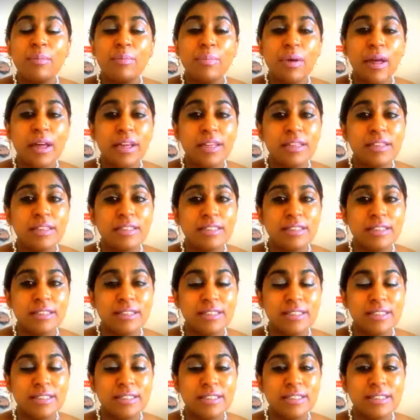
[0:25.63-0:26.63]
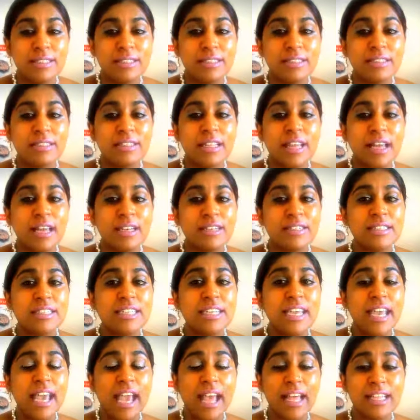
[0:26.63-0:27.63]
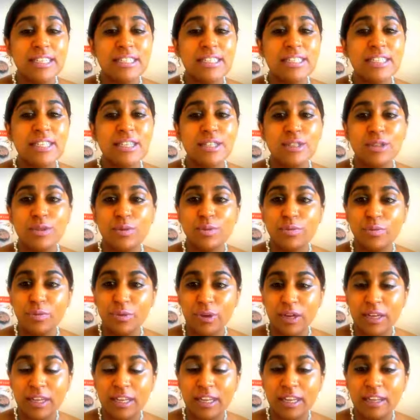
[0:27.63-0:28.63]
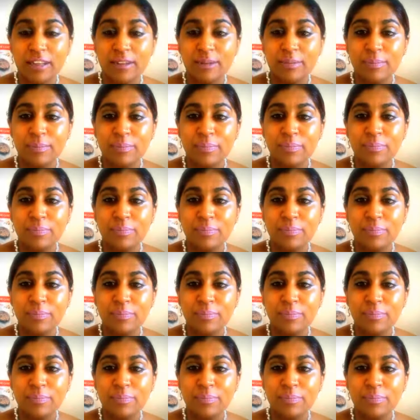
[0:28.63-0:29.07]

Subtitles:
by the nurses that he has schizophrenia.